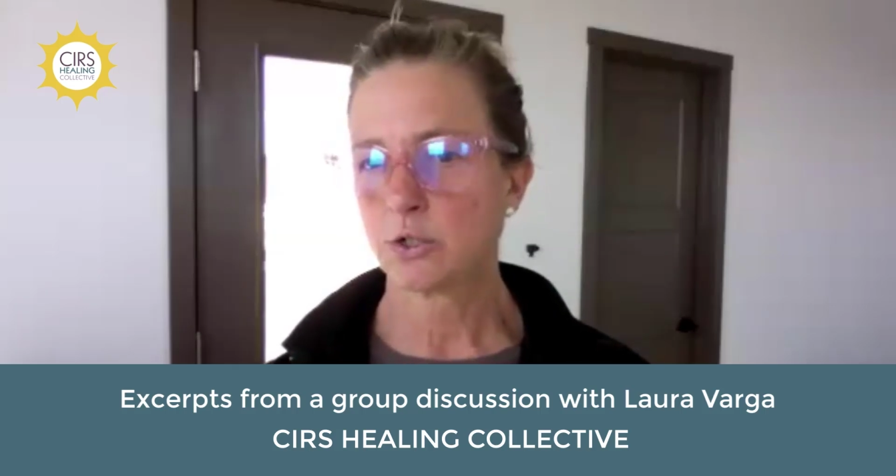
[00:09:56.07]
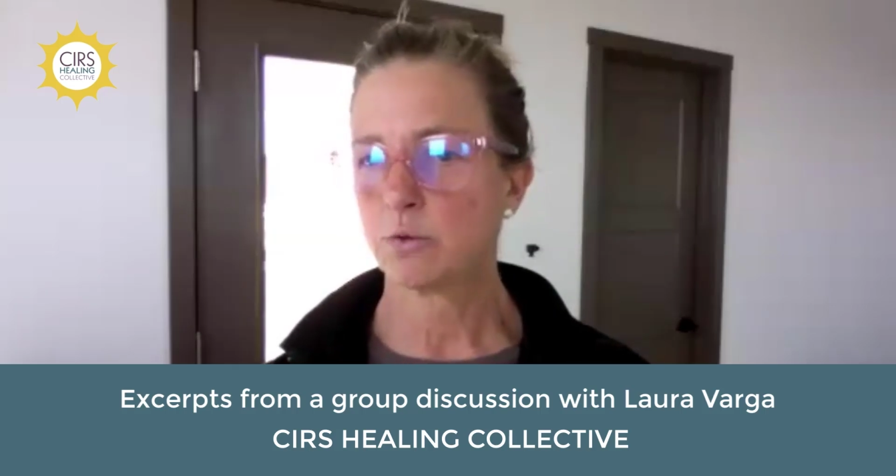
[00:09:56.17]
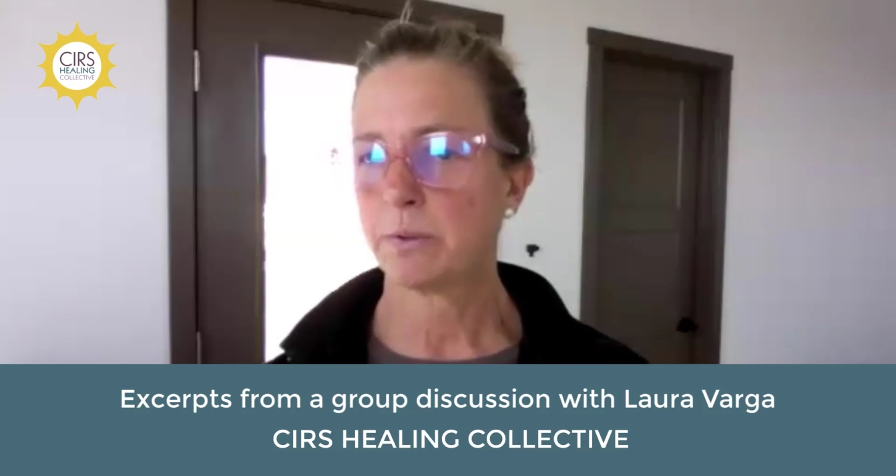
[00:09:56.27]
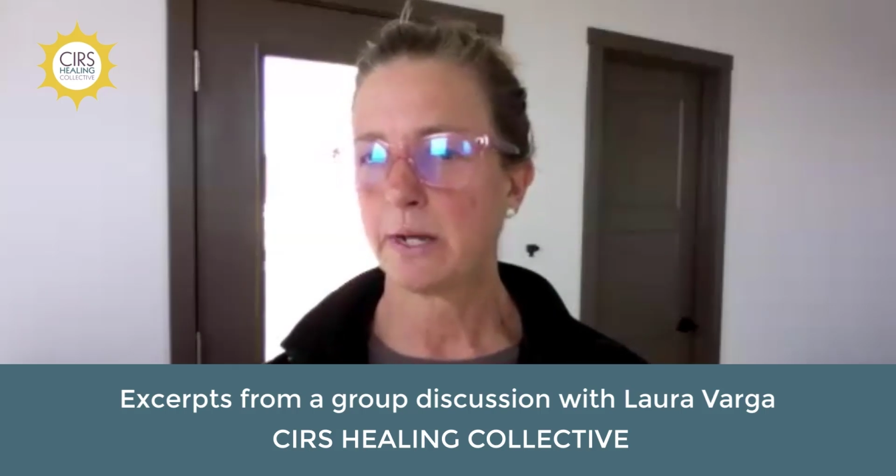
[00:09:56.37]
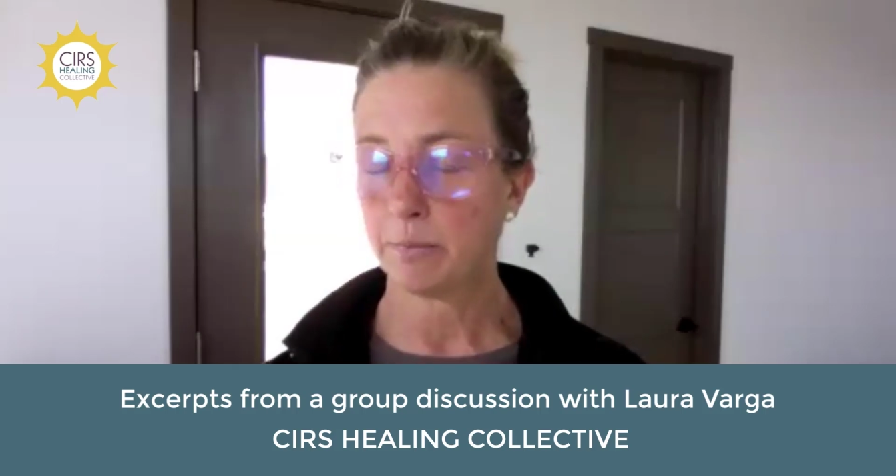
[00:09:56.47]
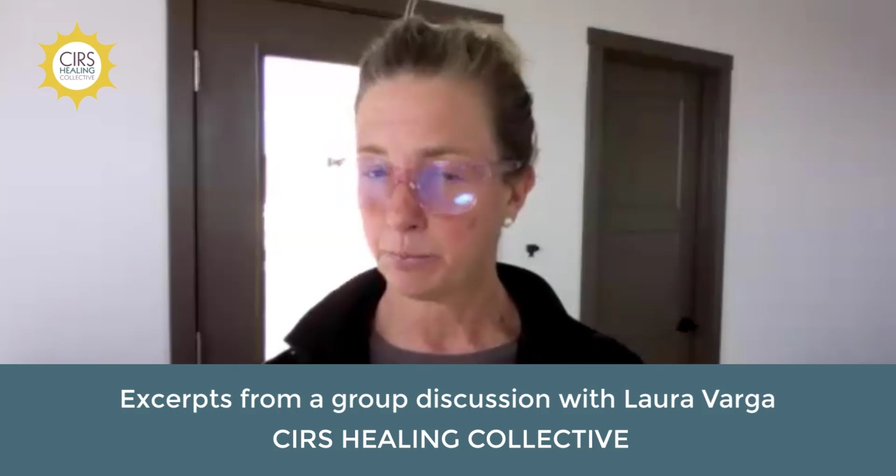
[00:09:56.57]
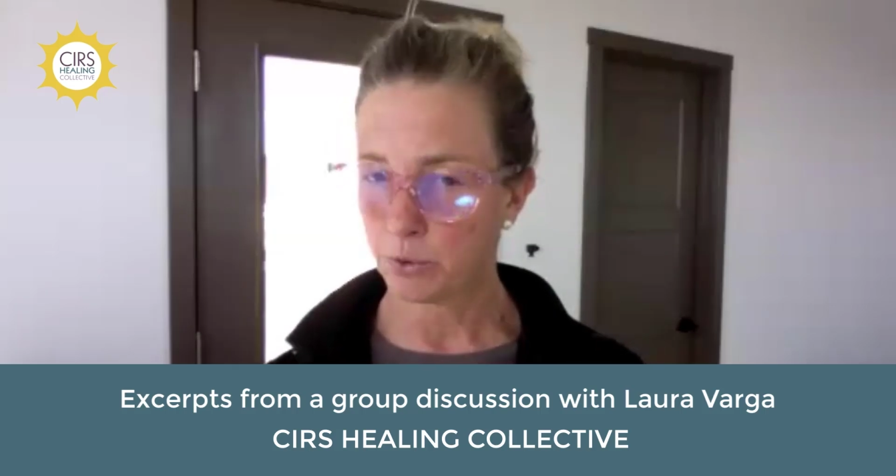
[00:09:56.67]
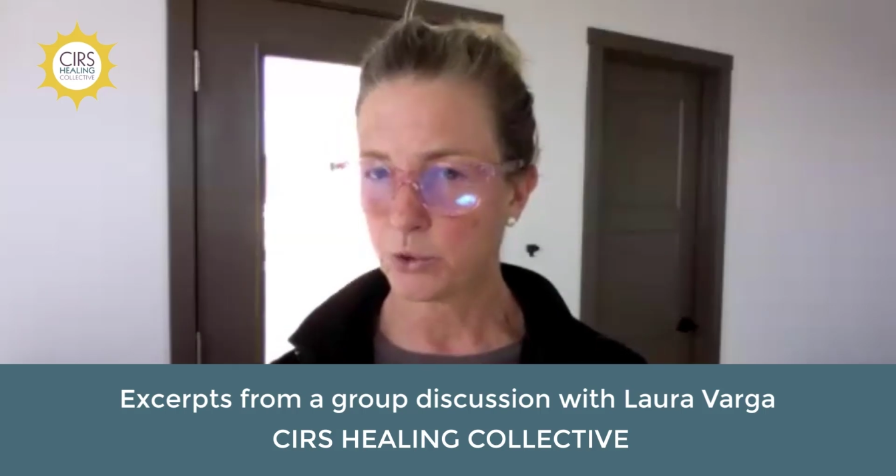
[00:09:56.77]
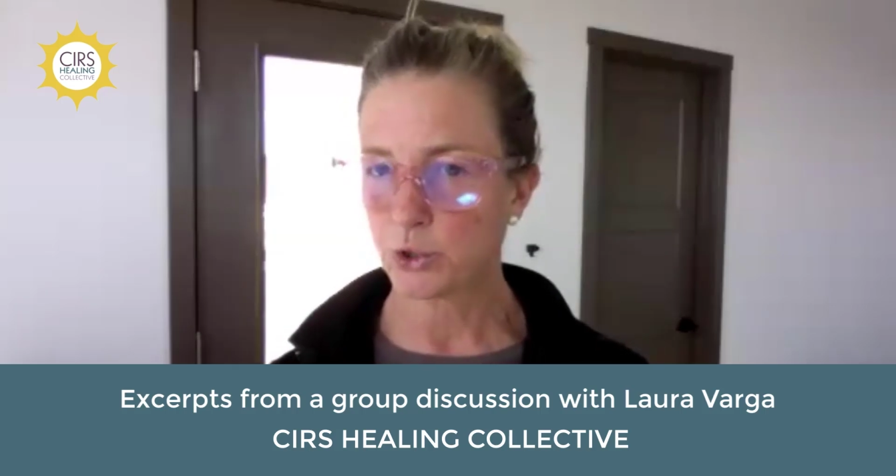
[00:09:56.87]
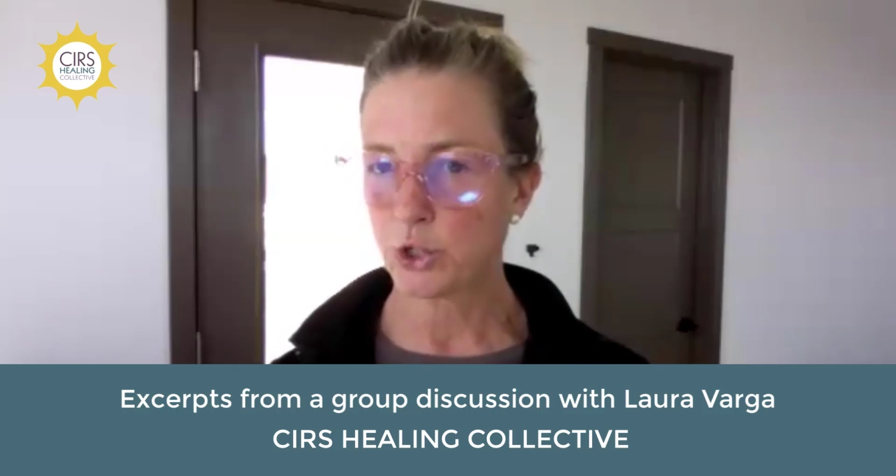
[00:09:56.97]
can also be
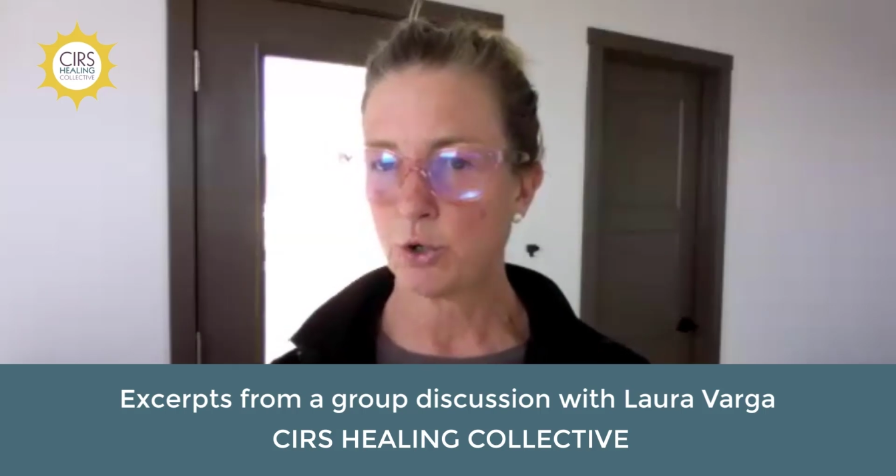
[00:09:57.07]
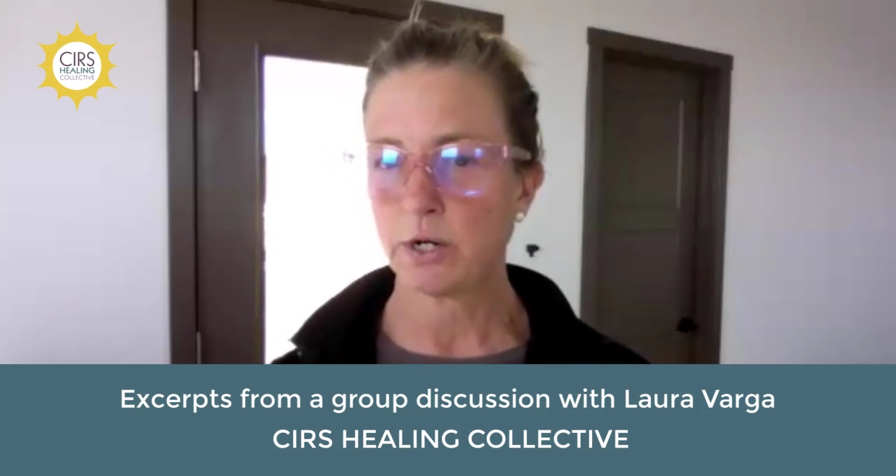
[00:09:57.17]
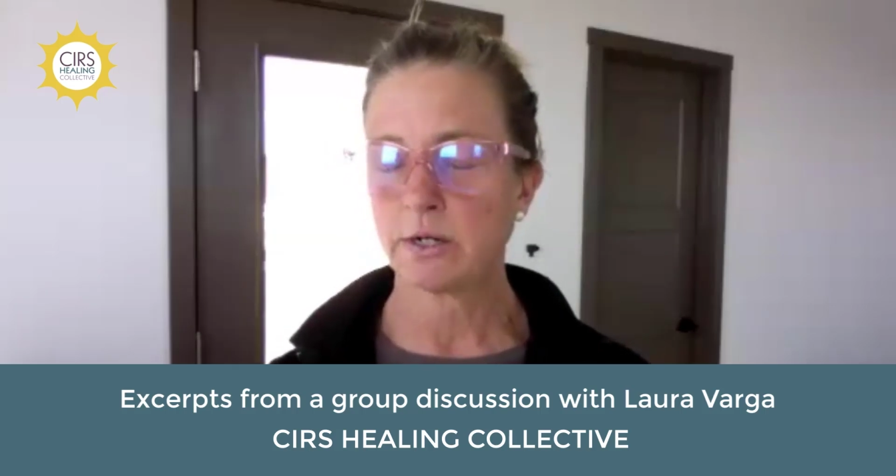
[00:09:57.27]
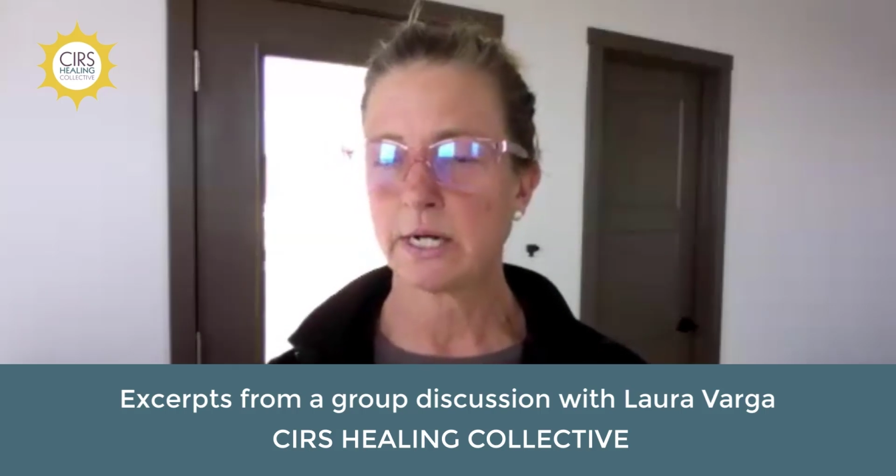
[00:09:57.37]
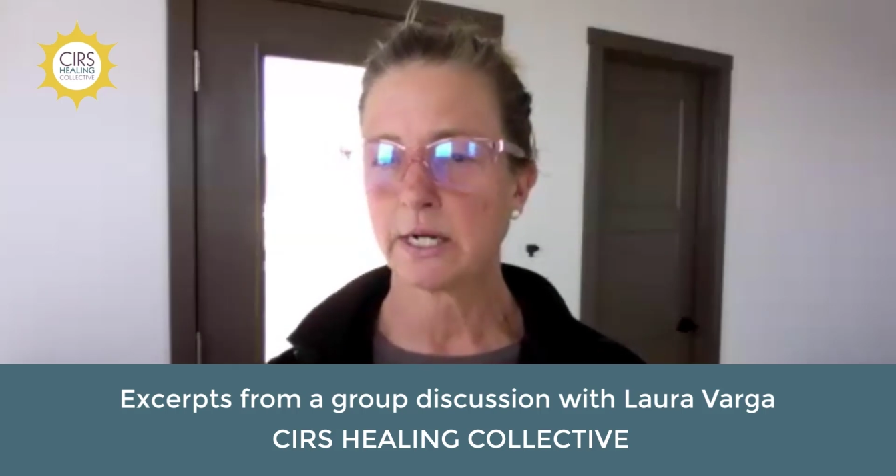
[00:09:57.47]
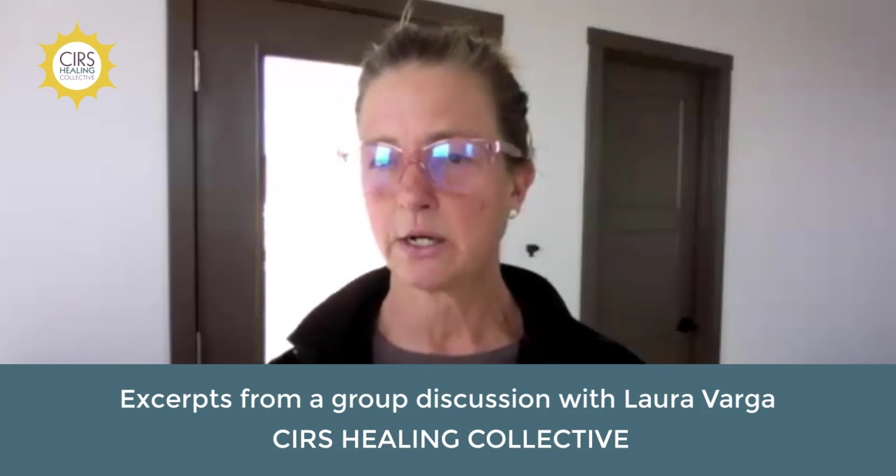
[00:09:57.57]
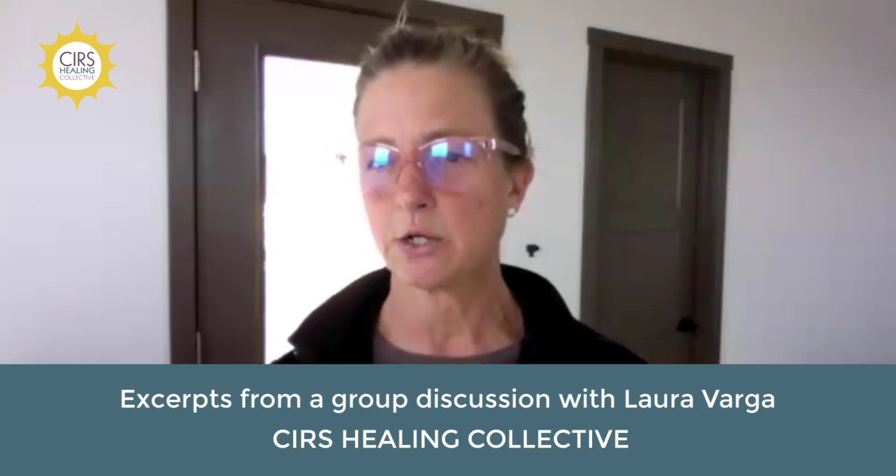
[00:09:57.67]
protozoa,